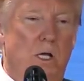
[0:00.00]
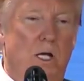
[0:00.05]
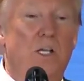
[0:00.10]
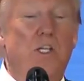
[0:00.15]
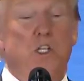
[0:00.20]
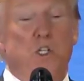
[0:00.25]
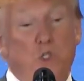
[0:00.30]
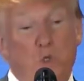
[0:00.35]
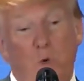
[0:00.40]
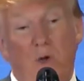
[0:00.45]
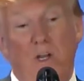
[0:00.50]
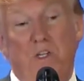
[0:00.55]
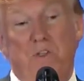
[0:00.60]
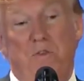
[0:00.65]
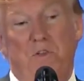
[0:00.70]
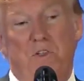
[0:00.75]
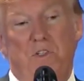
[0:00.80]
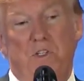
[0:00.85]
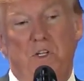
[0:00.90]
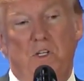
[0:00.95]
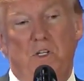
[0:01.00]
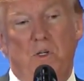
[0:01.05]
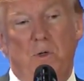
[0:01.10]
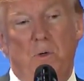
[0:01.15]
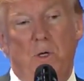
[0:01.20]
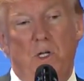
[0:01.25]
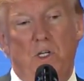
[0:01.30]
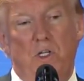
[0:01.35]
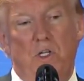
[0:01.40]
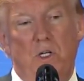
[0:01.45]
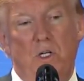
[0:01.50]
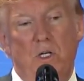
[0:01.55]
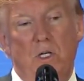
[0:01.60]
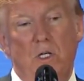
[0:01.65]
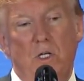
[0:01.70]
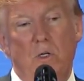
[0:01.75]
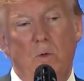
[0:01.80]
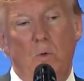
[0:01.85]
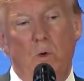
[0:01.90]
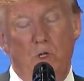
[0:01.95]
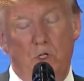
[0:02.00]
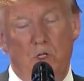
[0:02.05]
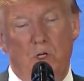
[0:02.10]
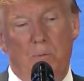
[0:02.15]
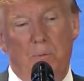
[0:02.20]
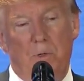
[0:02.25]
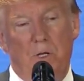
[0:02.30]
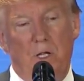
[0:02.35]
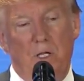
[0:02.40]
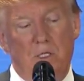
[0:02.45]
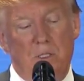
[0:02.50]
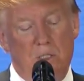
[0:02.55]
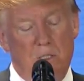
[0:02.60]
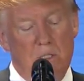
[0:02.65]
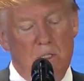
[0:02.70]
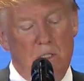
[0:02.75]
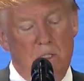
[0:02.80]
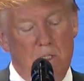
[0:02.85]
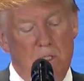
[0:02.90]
a disgraceful situation, what took place.